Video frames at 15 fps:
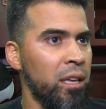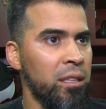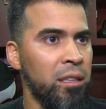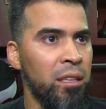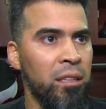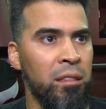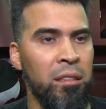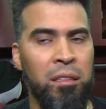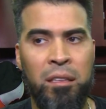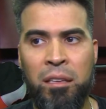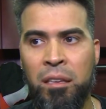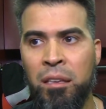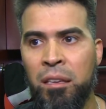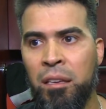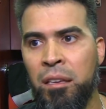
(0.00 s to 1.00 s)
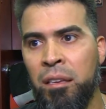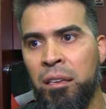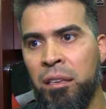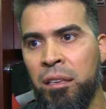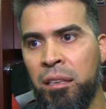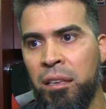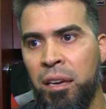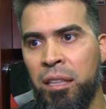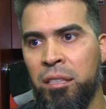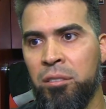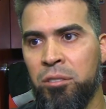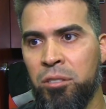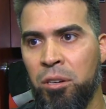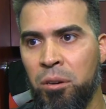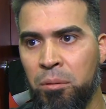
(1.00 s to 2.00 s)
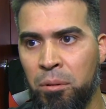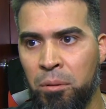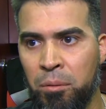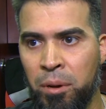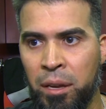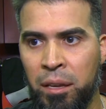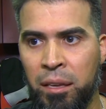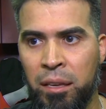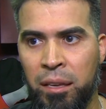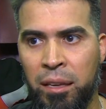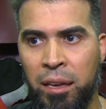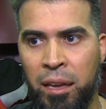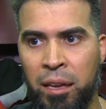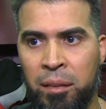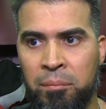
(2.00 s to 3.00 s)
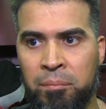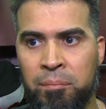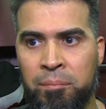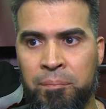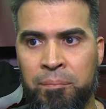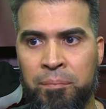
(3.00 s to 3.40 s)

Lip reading: I think he get in trouble when he can